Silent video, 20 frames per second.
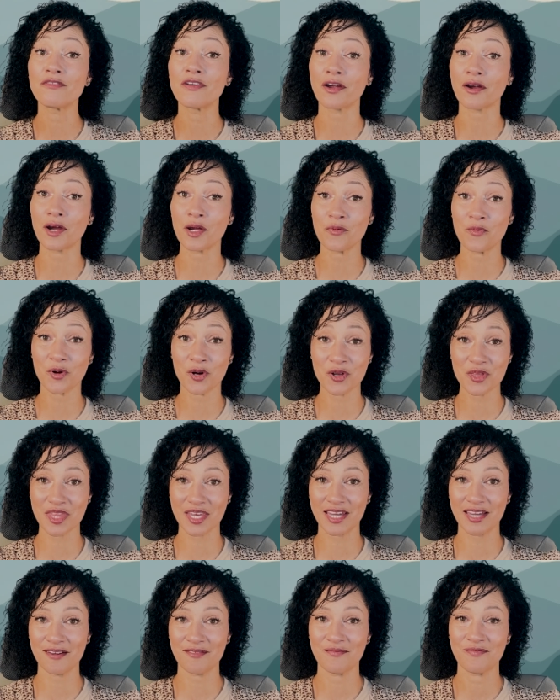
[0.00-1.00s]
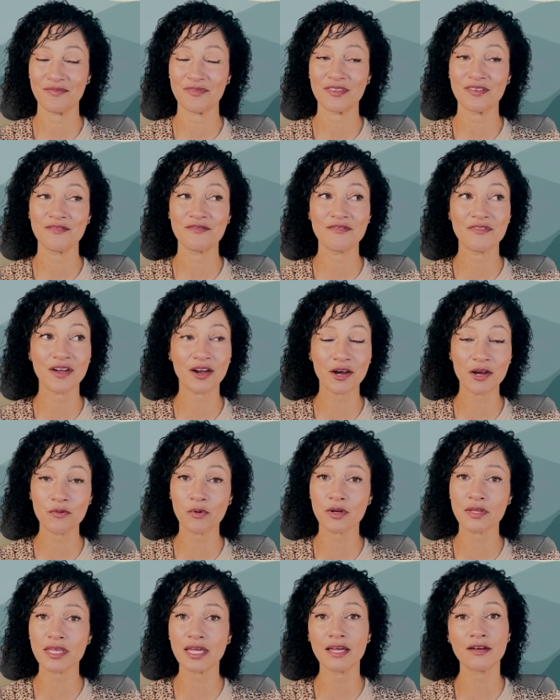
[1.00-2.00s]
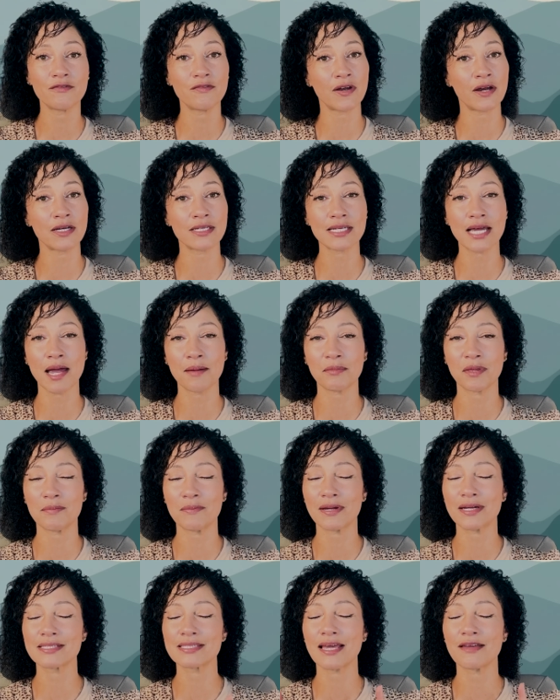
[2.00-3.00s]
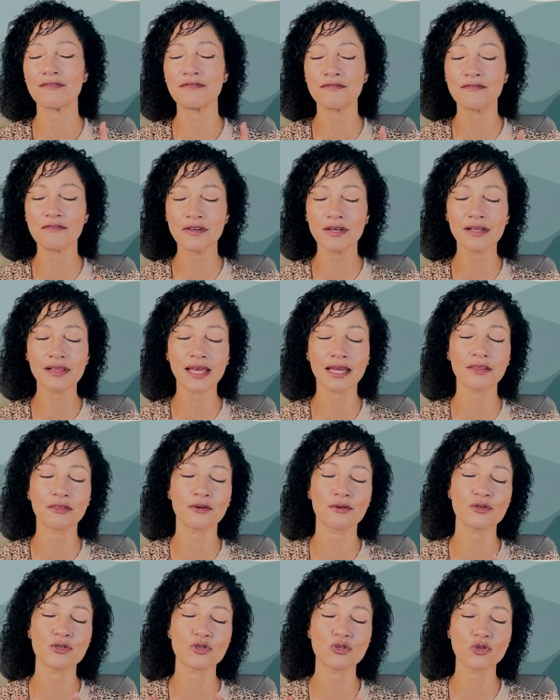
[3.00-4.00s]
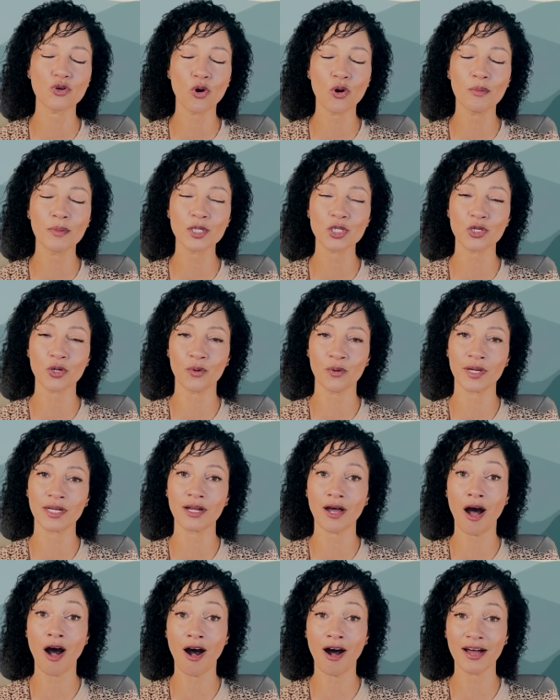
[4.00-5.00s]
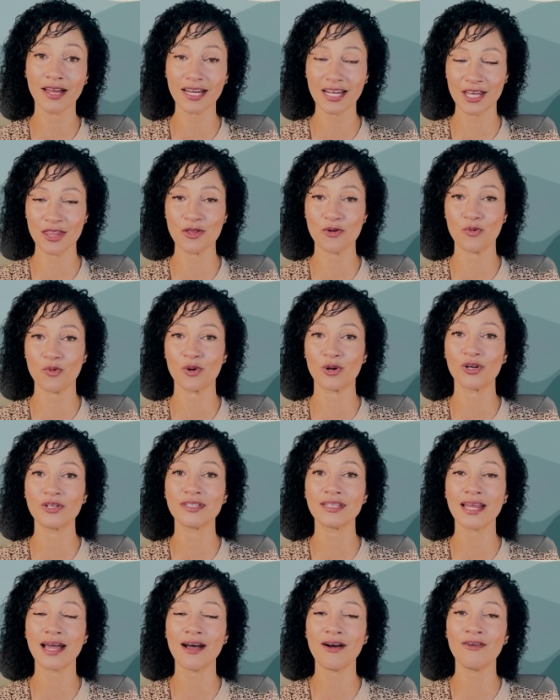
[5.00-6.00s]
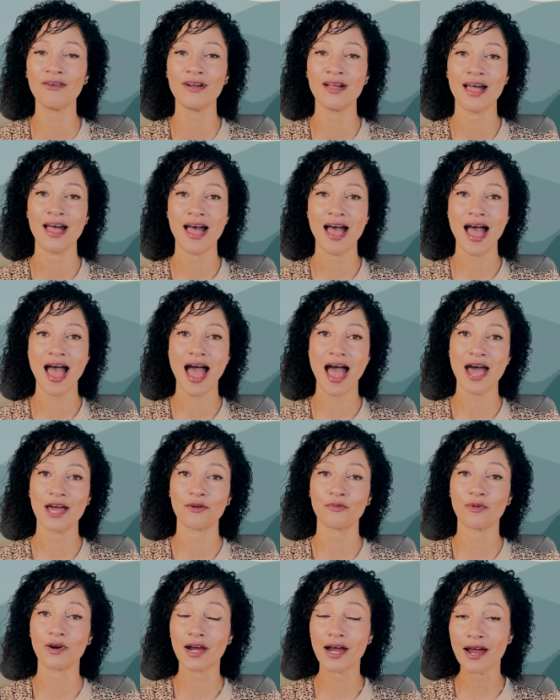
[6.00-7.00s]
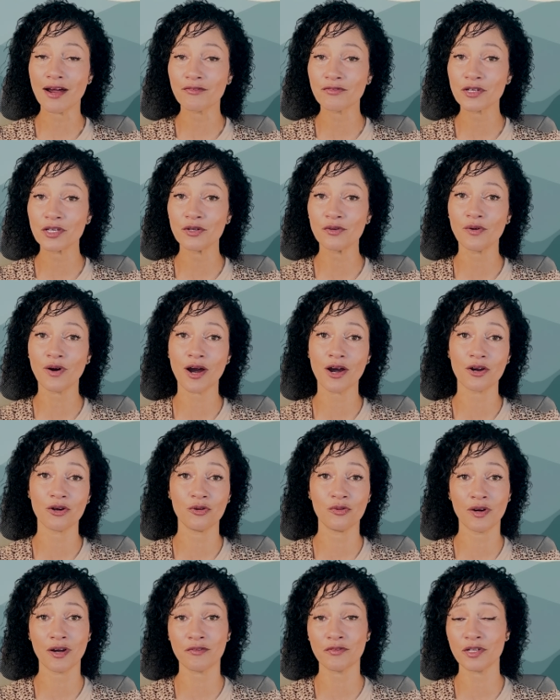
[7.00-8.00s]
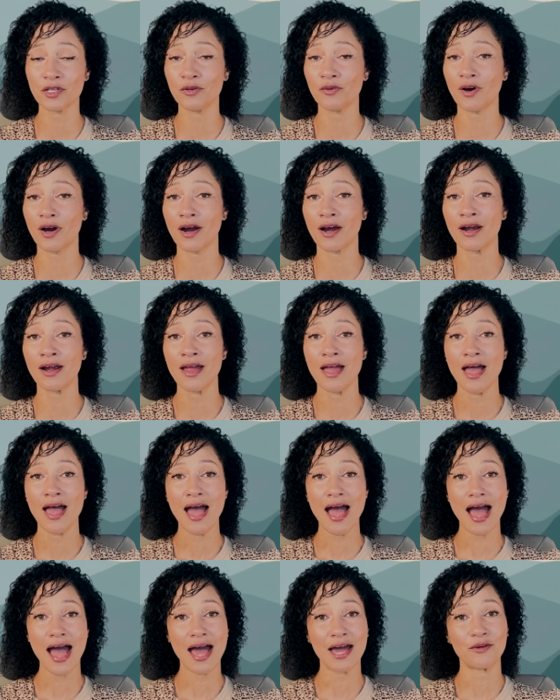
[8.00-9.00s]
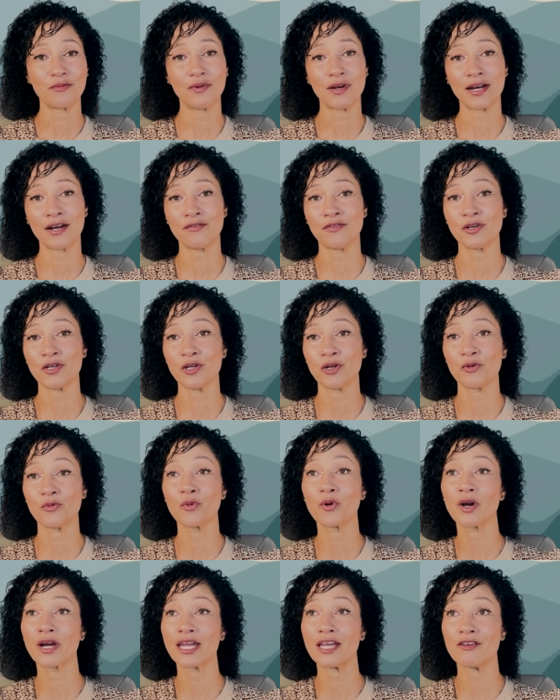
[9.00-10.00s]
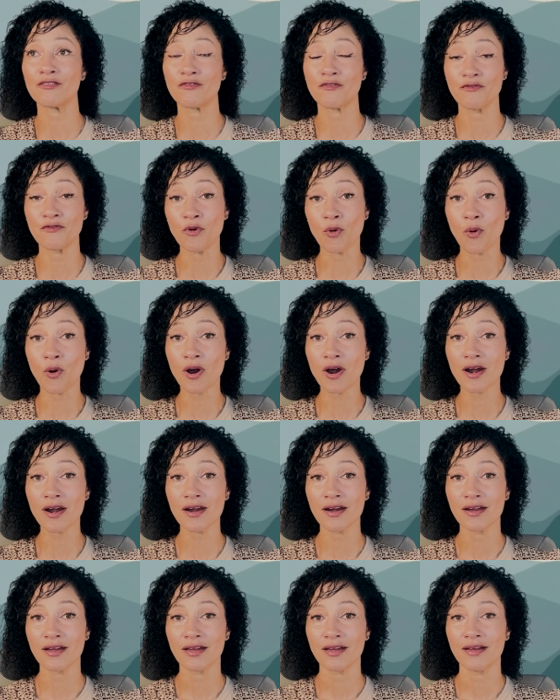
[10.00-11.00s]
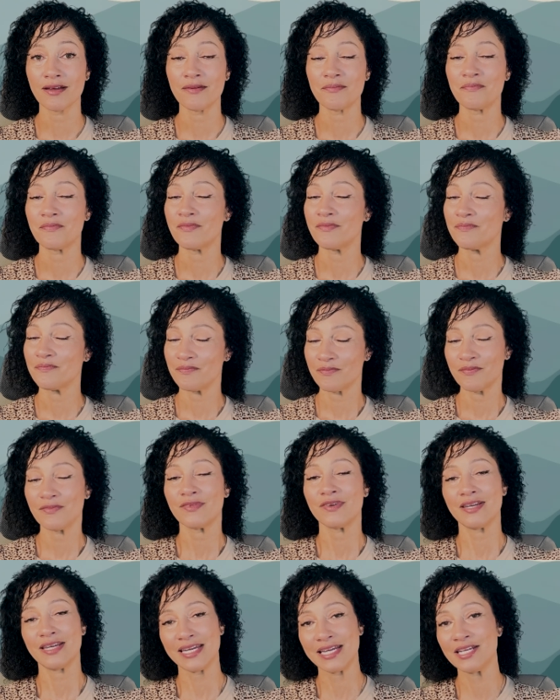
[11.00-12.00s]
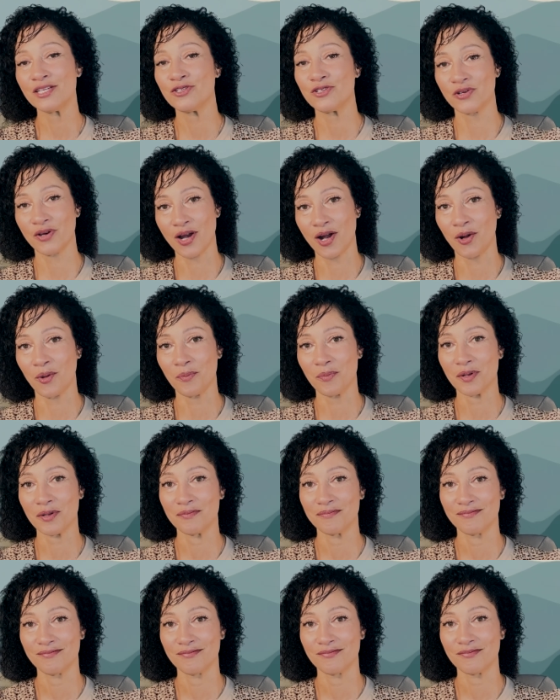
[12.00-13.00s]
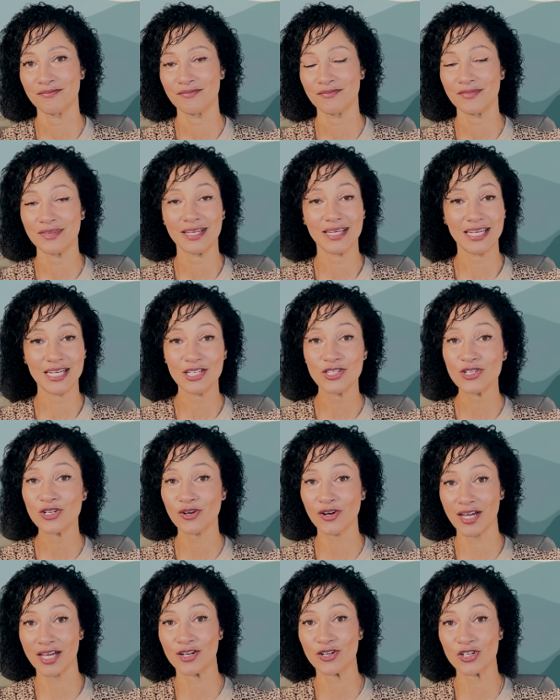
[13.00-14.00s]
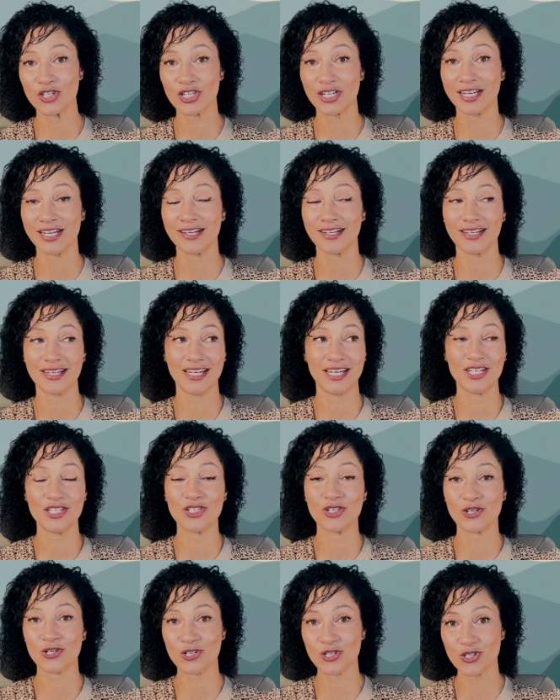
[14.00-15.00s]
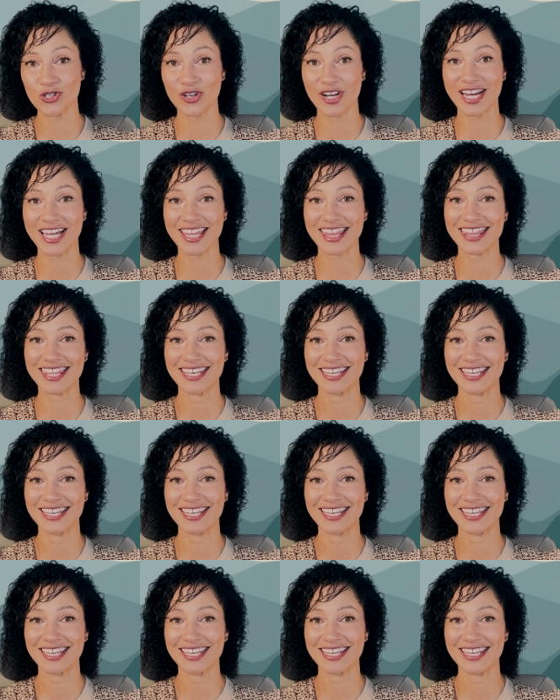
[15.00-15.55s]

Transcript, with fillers: very worthy. Very worthy and very timely because I feel like there's so much going on in the world now. And wherever you are, whoever you are, and whatever you're working for needs your help, needs your energy, needs your strength.